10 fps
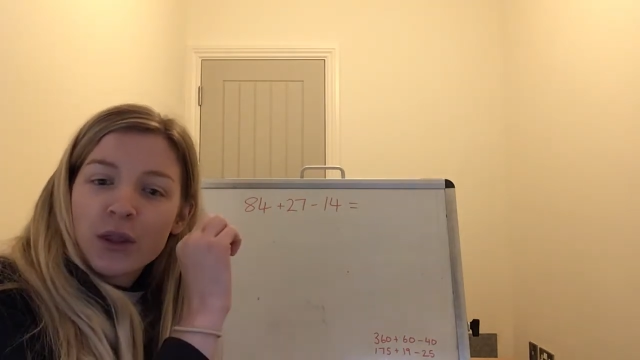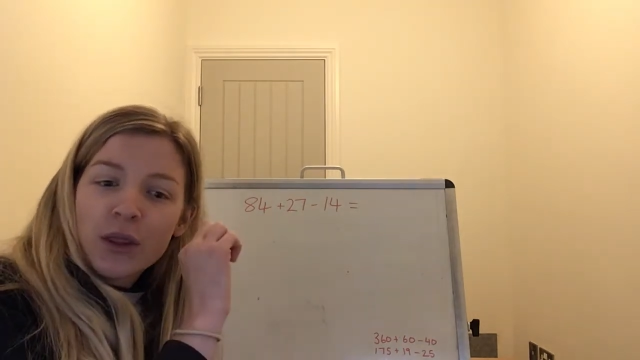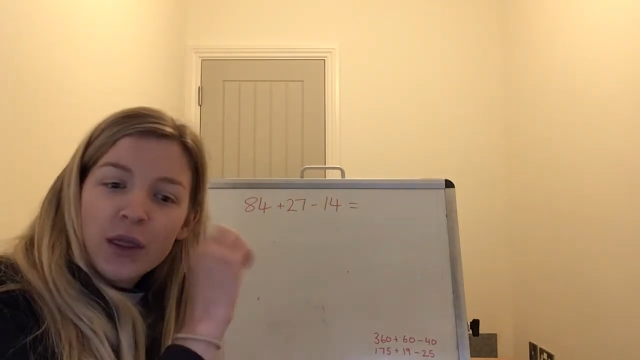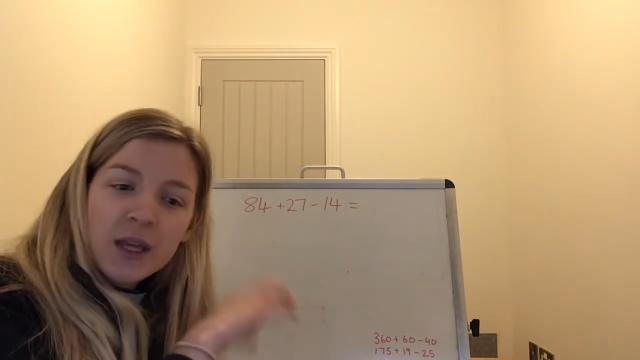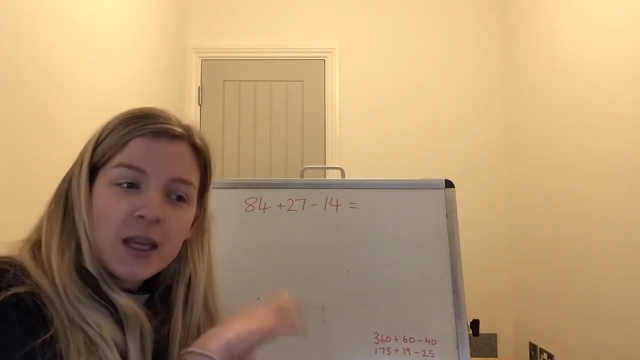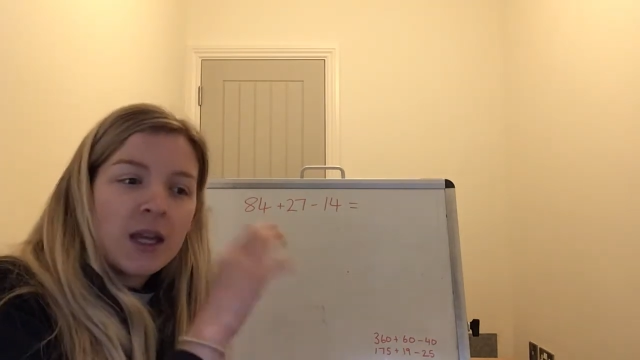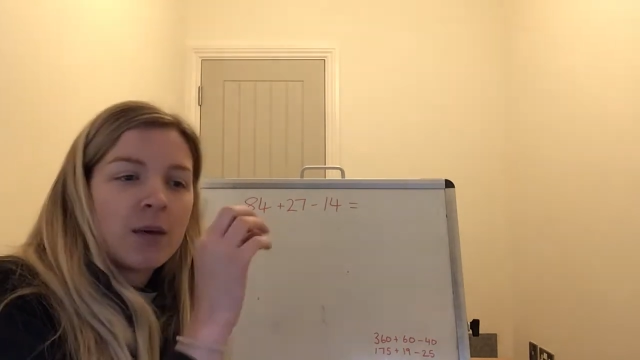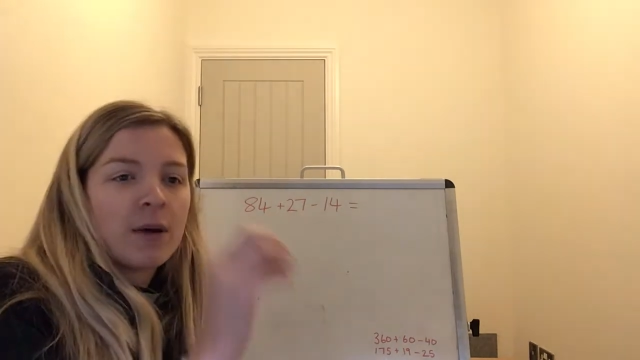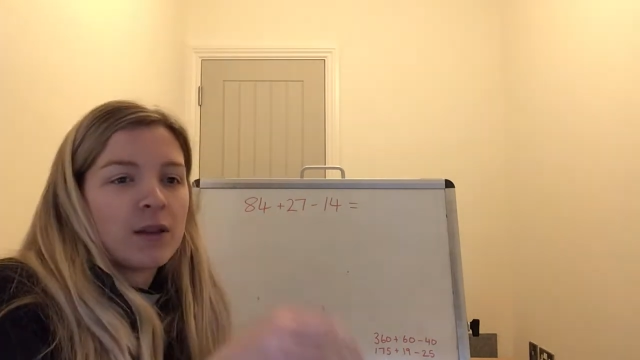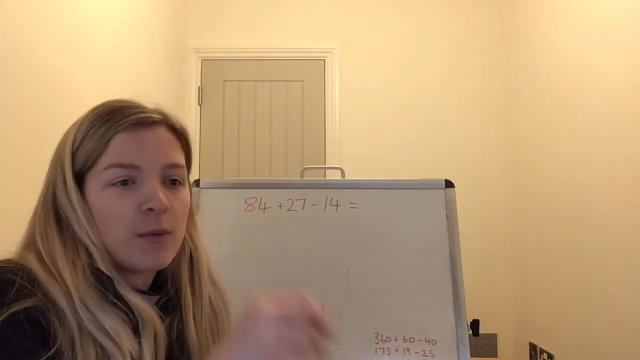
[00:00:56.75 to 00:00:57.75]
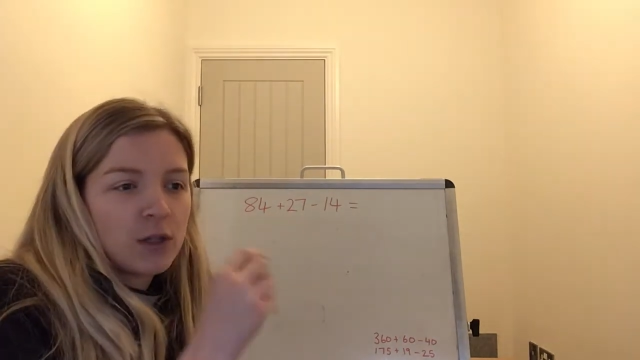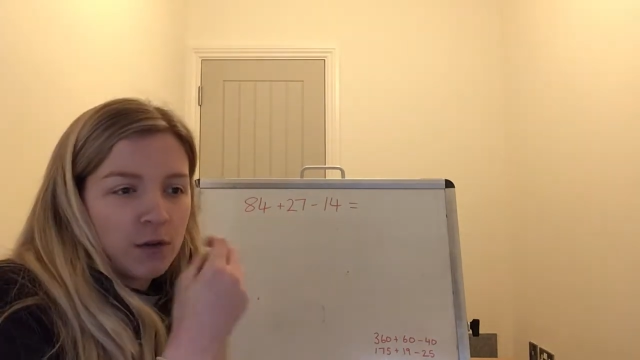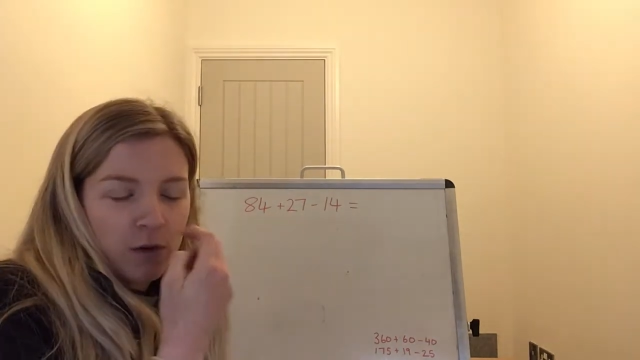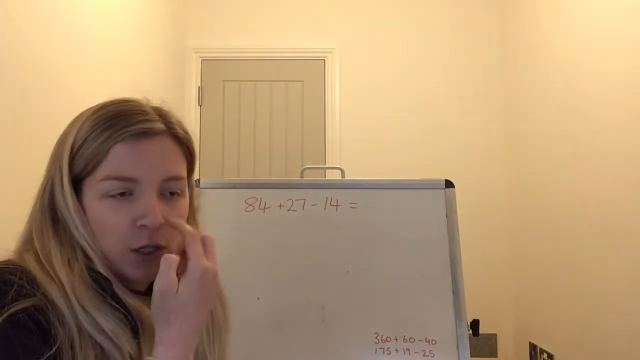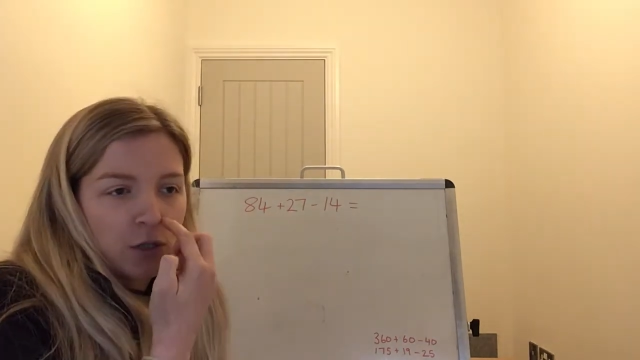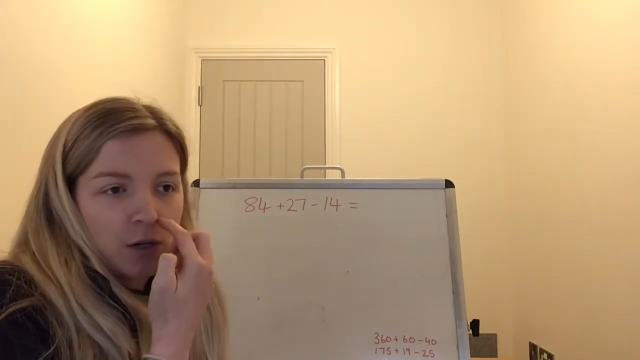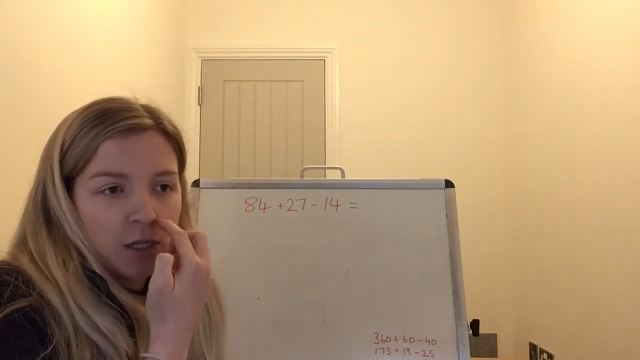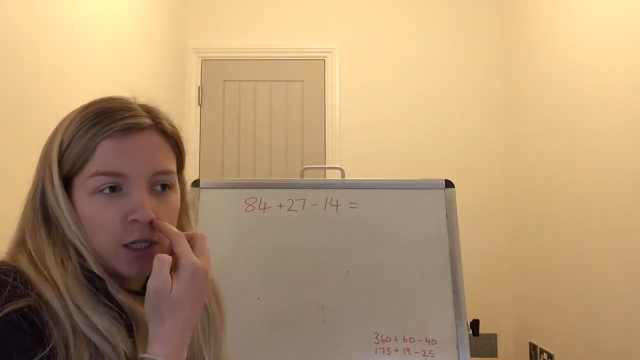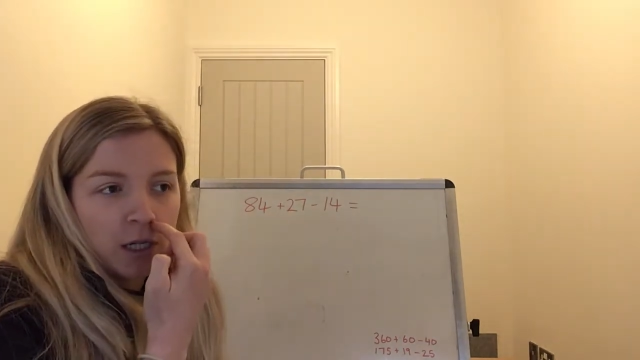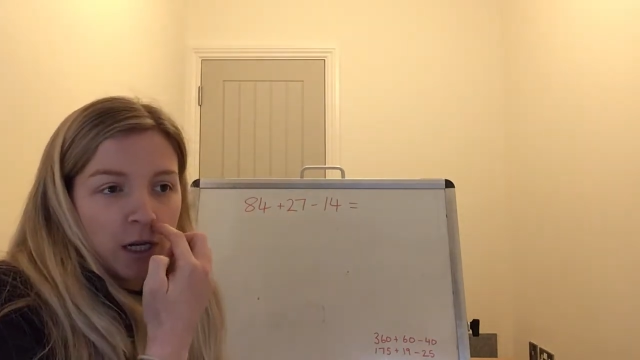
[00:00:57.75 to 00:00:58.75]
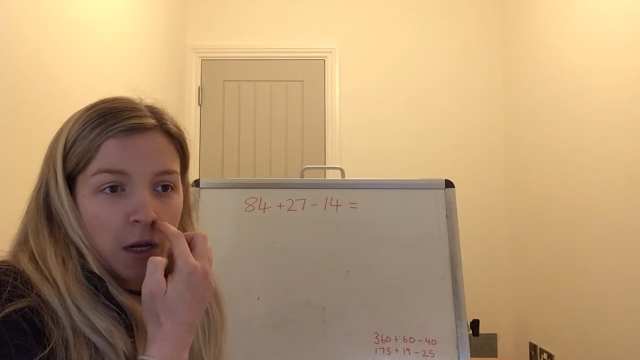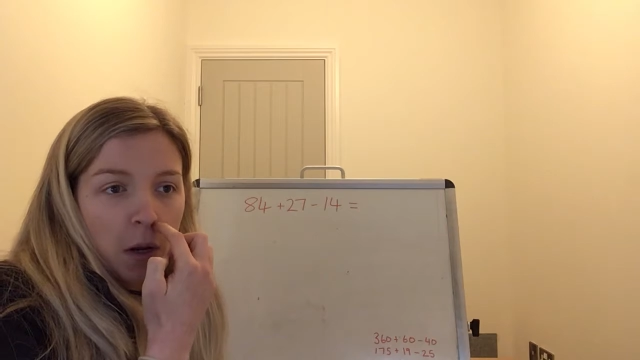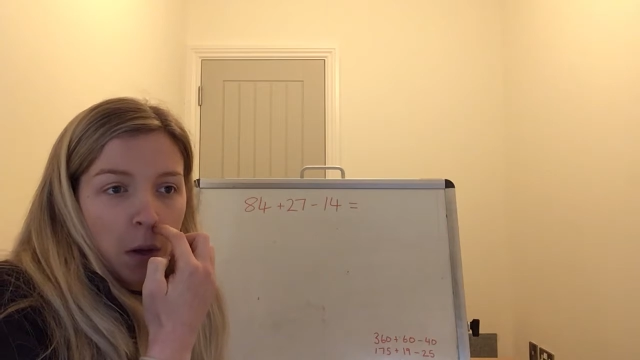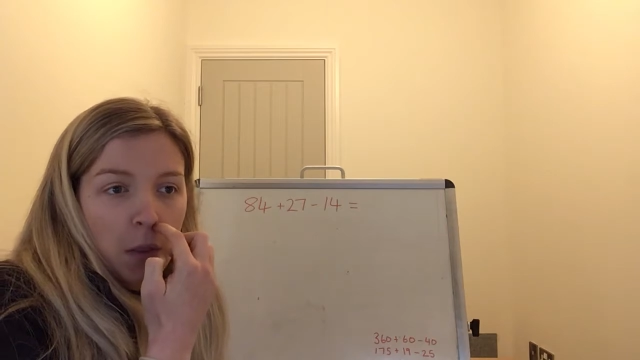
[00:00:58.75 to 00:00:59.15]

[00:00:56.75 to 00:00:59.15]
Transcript: thinking about the most efficient strategy,